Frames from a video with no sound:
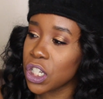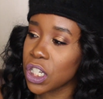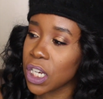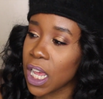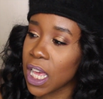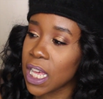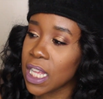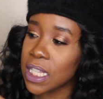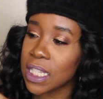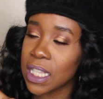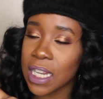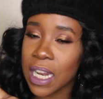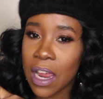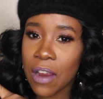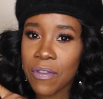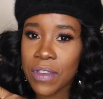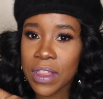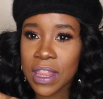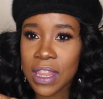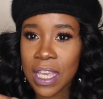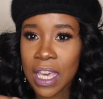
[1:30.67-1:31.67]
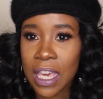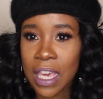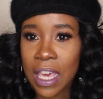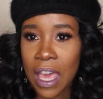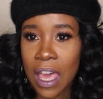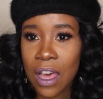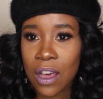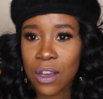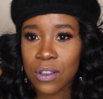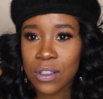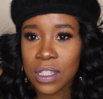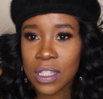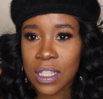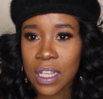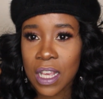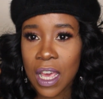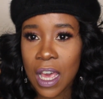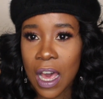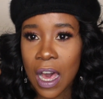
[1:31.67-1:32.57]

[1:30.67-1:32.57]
shades and everything else.